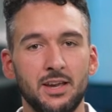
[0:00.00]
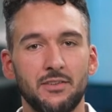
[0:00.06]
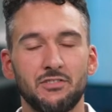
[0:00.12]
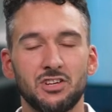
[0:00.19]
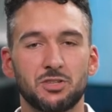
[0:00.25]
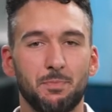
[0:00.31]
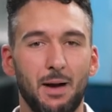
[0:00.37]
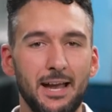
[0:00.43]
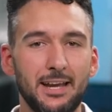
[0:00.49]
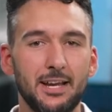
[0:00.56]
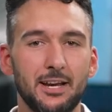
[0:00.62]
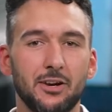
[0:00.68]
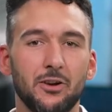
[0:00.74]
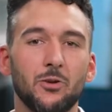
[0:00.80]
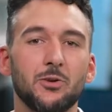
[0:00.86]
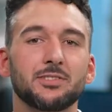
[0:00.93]
such as
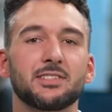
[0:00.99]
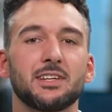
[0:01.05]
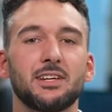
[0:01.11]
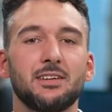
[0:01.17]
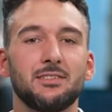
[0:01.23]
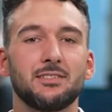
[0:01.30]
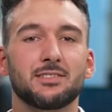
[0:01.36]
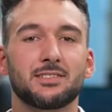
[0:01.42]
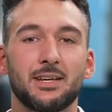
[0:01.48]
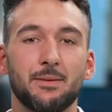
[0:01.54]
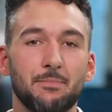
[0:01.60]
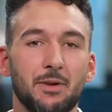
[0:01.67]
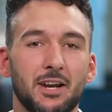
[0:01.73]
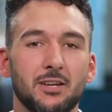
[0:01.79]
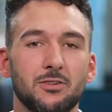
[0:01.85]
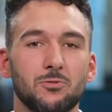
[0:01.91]
the memory size,
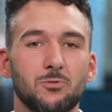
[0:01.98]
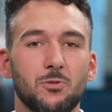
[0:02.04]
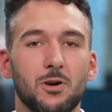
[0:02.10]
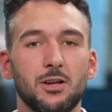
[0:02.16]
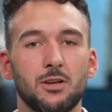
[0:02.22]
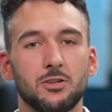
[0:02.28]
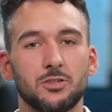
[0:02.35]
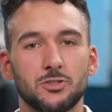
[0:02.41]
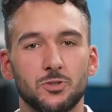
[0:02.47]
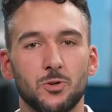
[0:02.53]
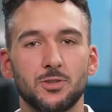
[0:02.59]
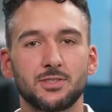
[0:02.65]
temperature,